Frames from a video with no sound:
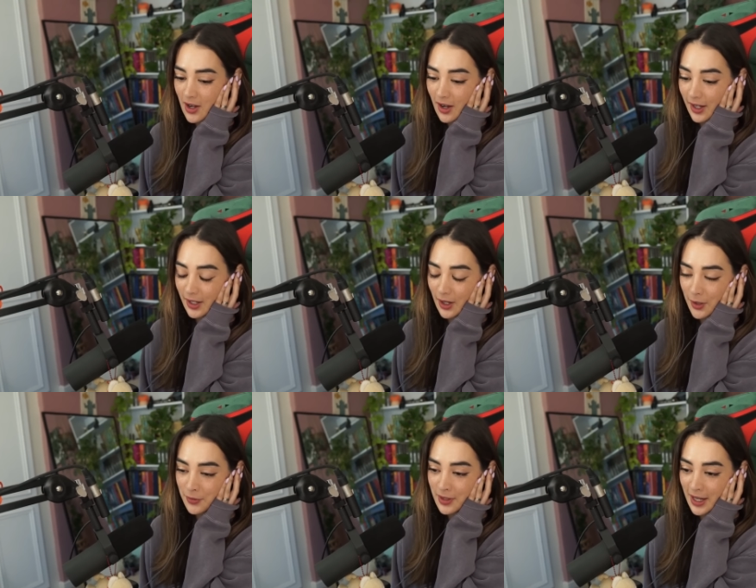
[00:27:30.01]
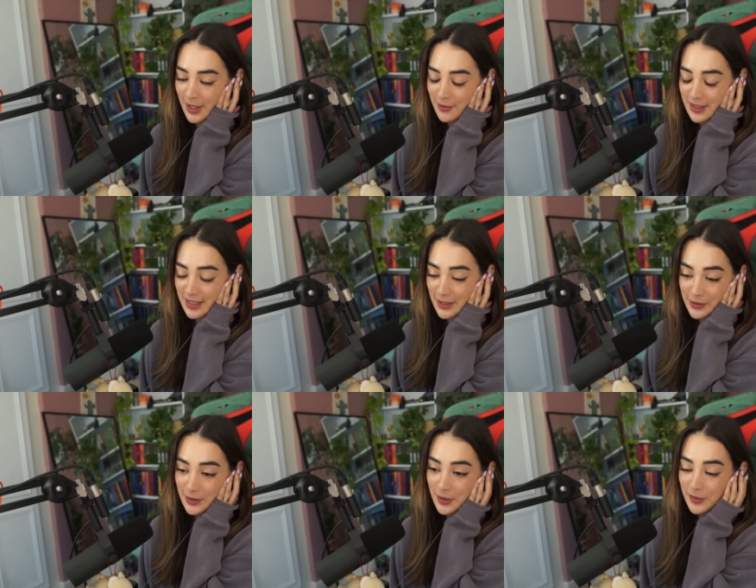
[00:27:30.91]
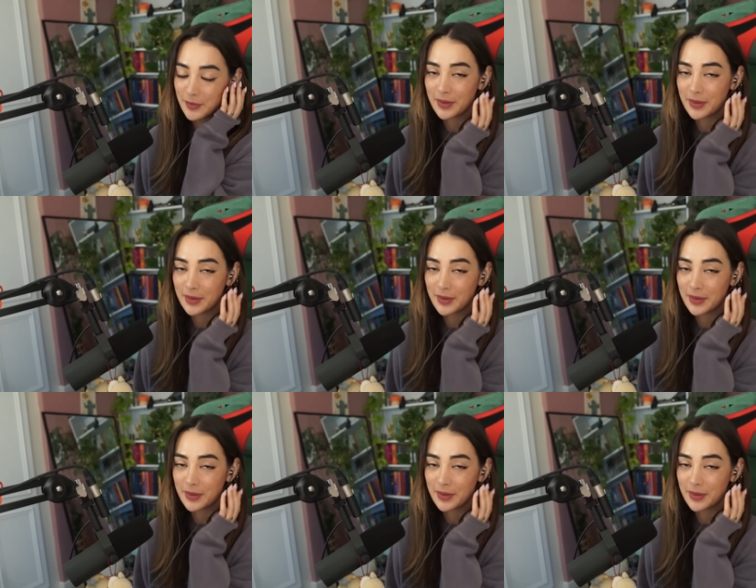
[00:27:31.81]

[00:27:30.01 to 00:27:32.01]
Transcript: I loved that Rhaenyra